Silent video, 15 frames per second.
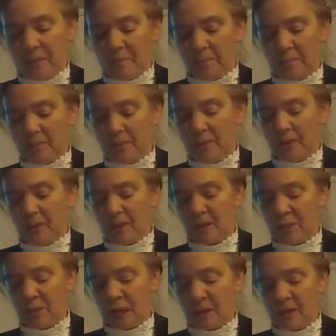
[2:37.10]
to ministers and
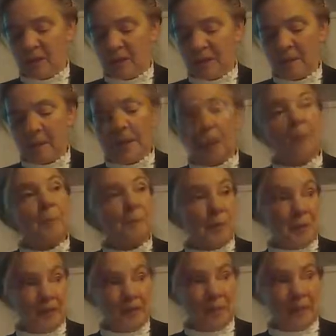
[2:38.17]
departments,
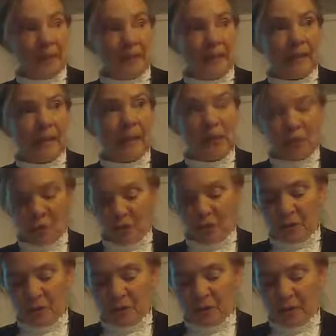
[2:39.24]
principally on
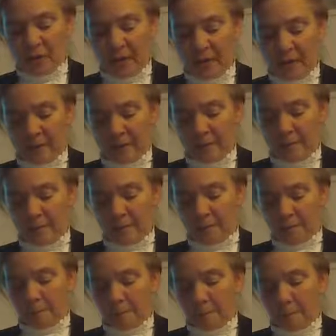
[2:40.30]
constitutional matters,
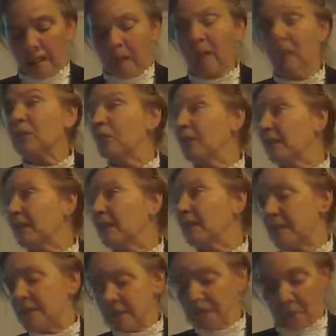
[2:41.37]
including
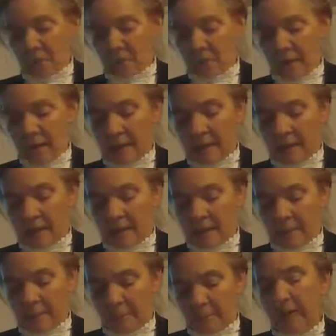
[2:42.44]
Indigenous rights
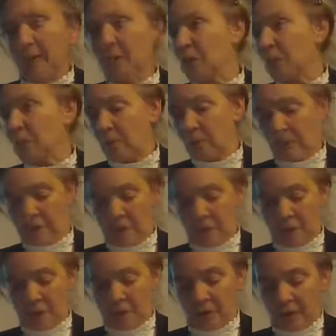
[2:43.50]
and human rights
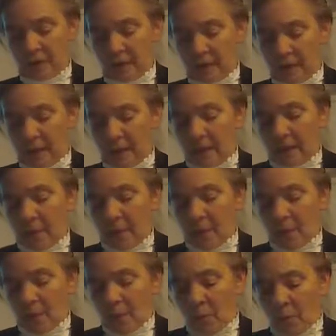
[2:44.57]
issues.
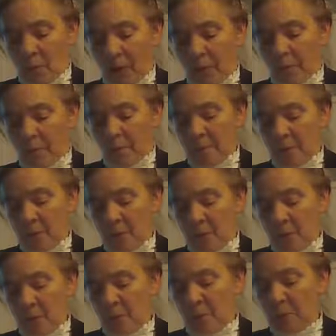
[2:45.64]
She
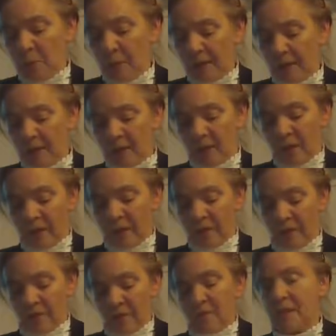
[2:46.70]
also provided advice to
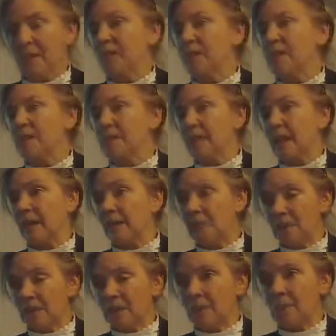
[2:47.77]
New Zealand's
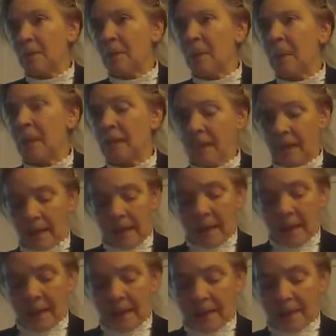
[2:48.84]
intelligence community,
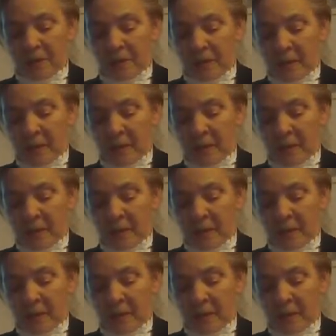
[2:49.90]
and